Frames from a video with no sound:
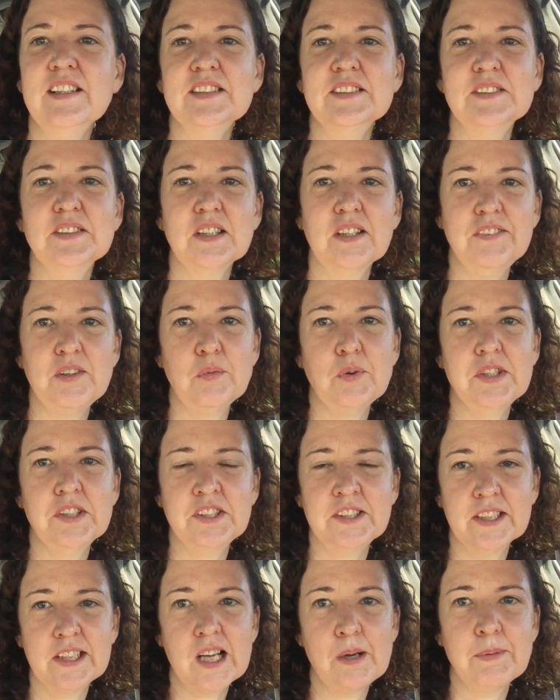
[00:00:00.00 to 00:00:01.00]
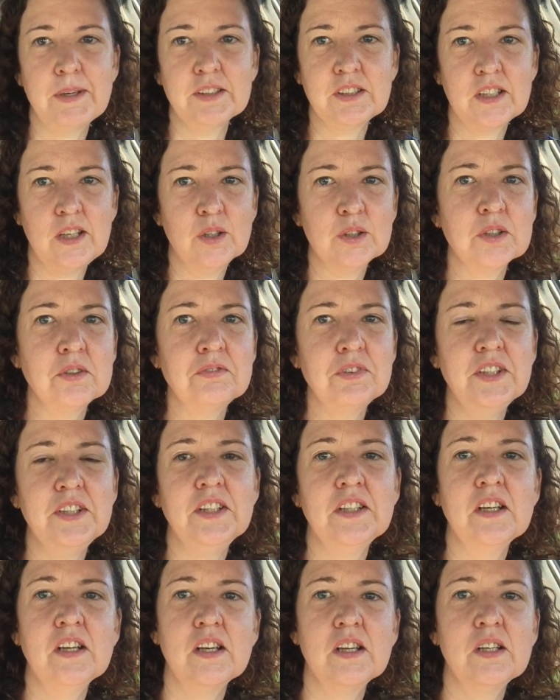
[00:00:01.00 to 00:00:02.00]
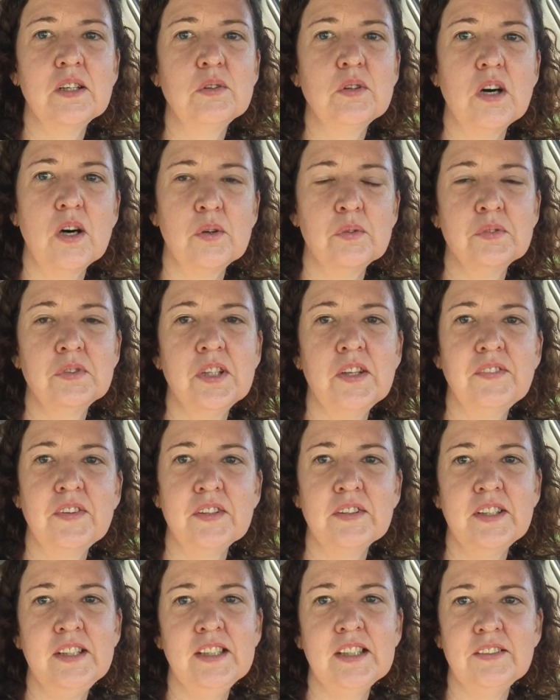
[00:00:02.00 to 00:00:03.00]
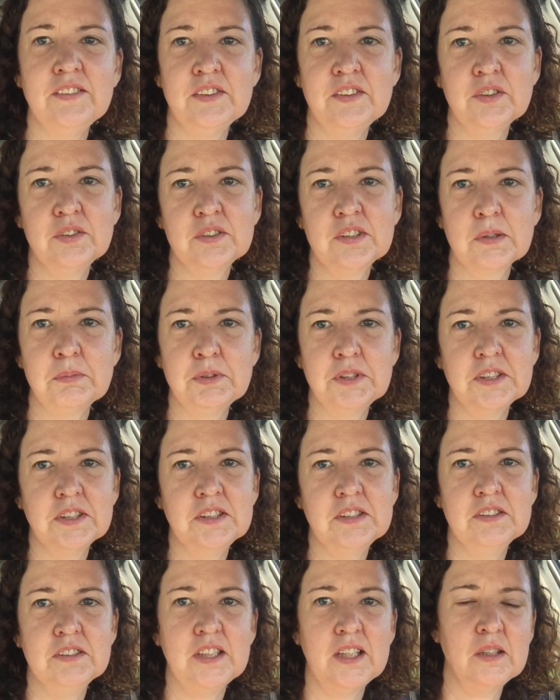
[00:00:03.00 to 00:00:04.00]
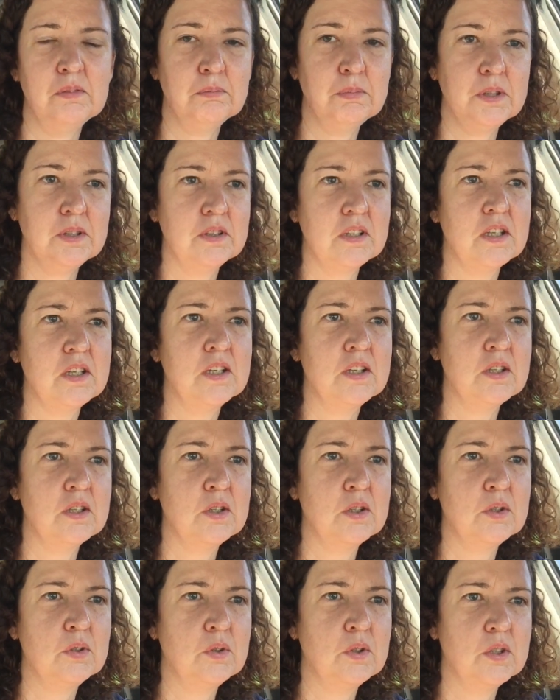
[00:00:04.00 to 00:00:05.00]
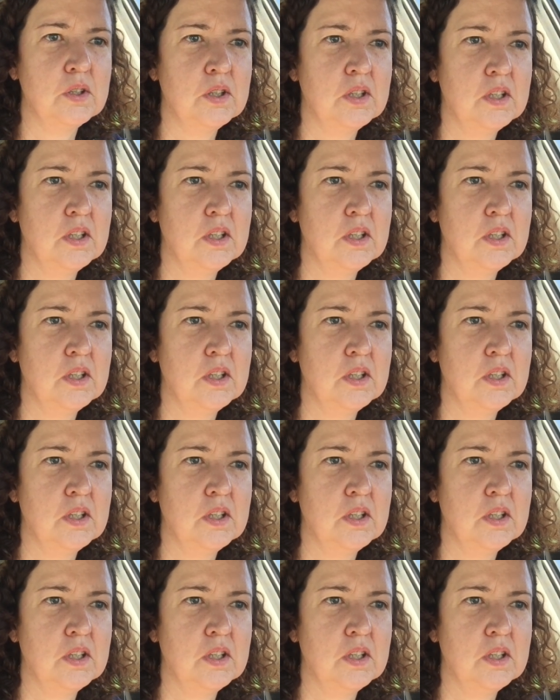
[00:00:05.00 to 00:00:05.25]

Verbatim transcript: So if you want to check out my taco video, I'll leave the link in the description down below.